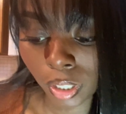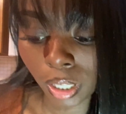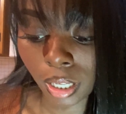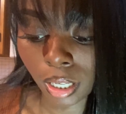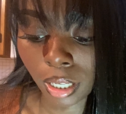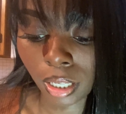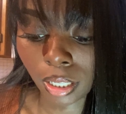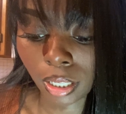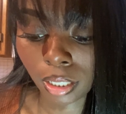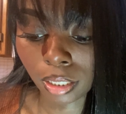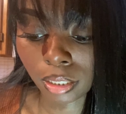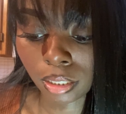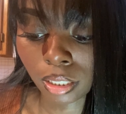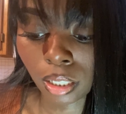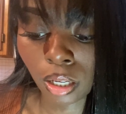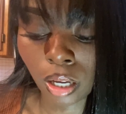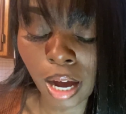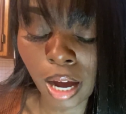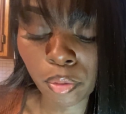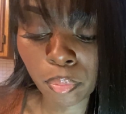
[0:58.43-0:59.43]
and
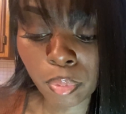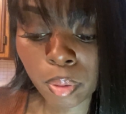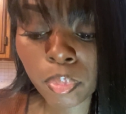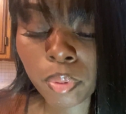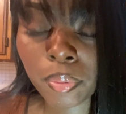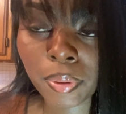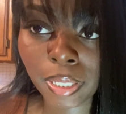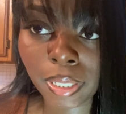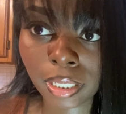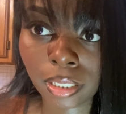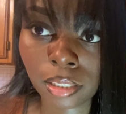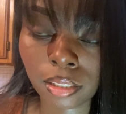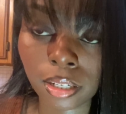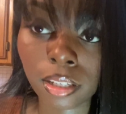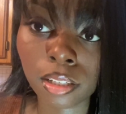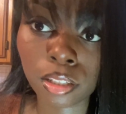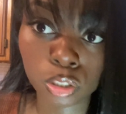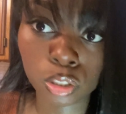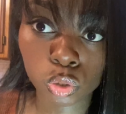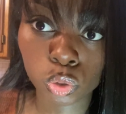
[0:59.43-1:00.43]
I remember being
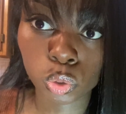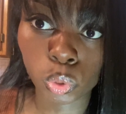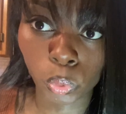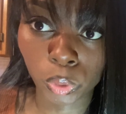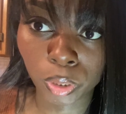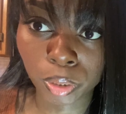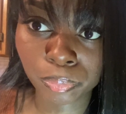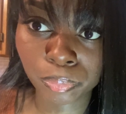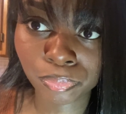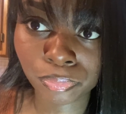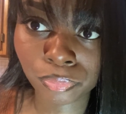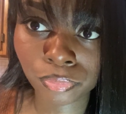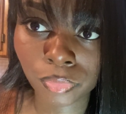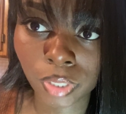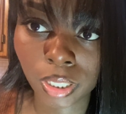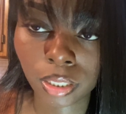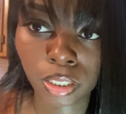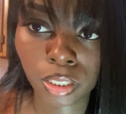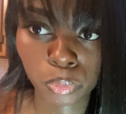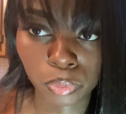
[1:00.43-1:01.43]
in his dorm,
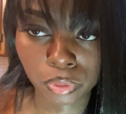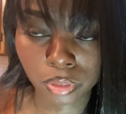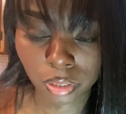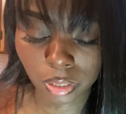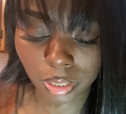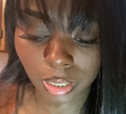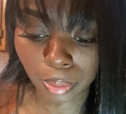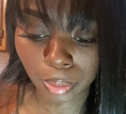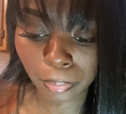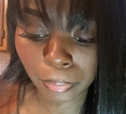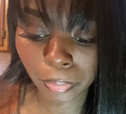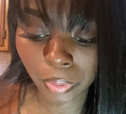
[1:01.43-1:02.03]
and he was asleep.